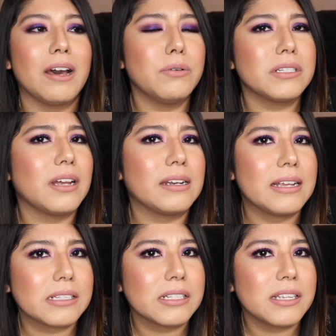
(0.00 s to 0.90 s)
That was not
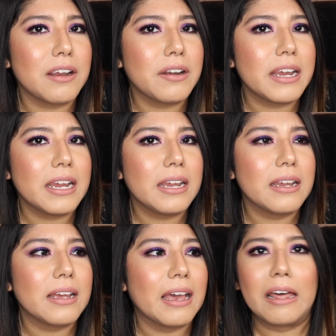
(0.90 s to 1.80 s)

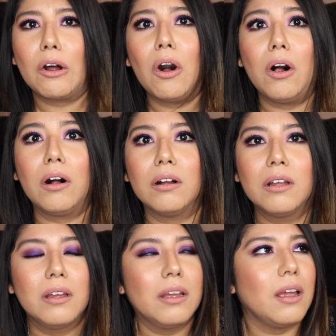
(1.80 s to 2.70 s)
necessary at all.
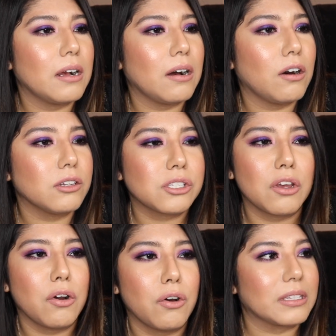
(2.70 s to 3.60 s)

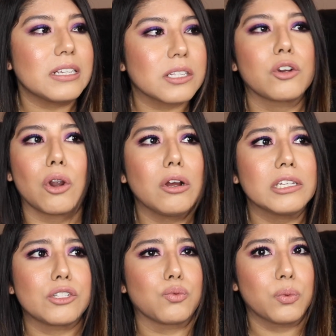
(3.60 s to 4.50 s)
Also, this
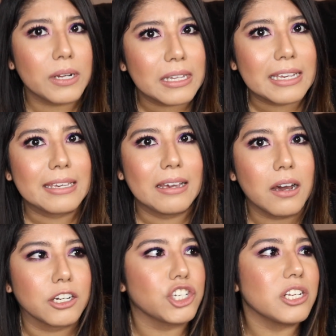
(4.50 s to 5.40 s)
girl is really
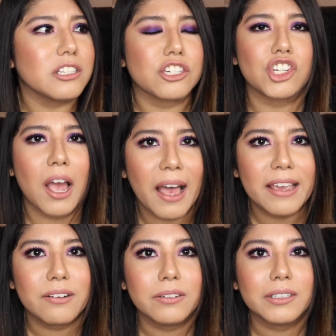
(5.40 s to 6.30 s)
young. She's a
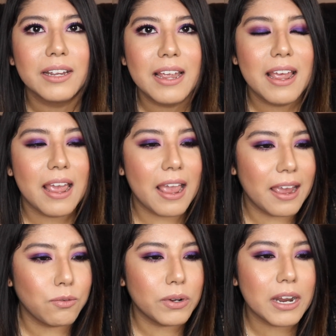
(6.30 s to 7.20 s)
child.
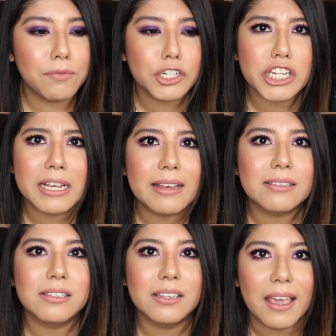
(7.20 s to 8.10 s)
And whenever she
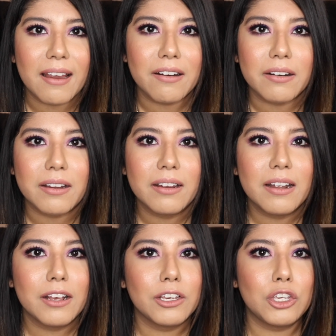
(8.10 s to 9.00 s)
gets scared,
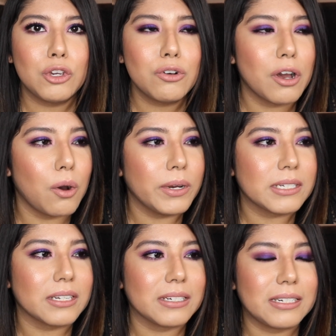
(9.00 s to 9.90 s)
you go
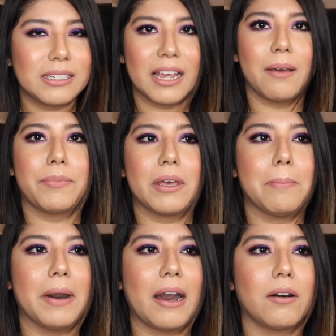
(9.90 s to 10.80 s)
into depth
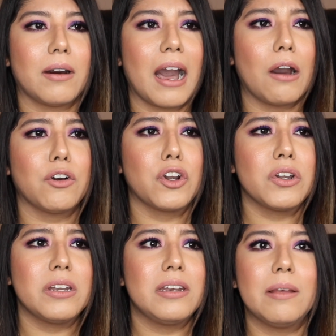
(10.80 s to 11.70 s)
about how
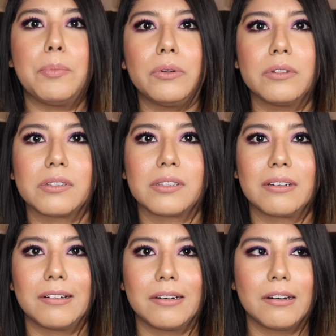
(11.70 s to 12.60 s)
her nipples